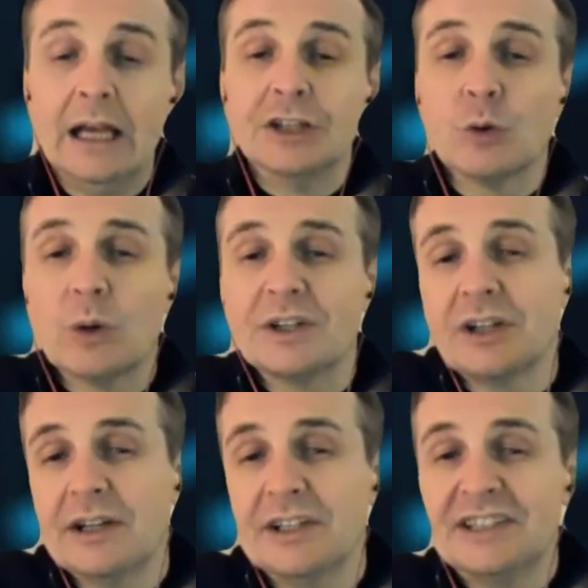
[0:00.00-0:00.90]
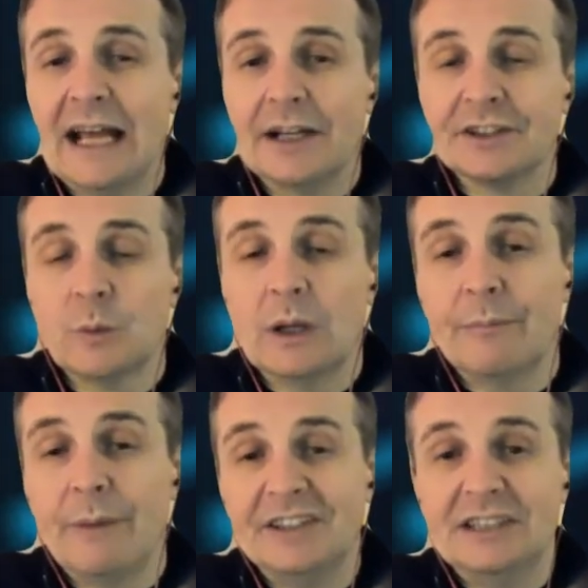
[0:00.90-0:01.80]
So what does all this tell us? Well,
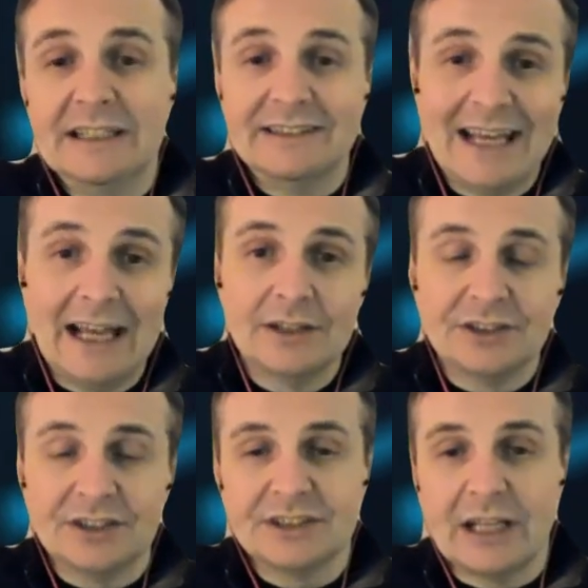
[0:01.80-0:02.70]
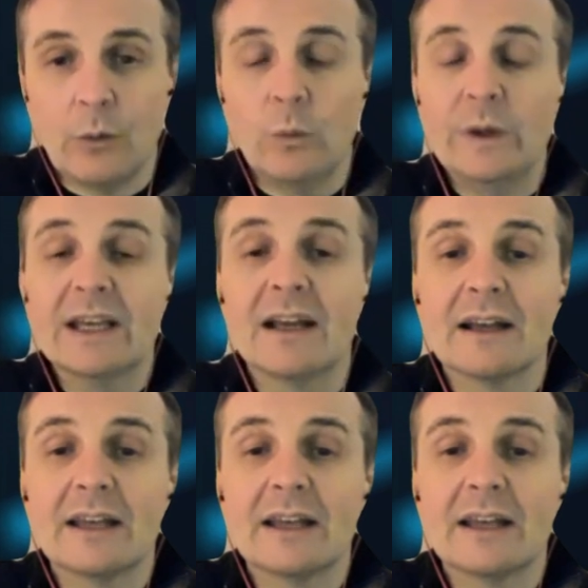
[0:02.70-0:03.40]
basically it tells us that we can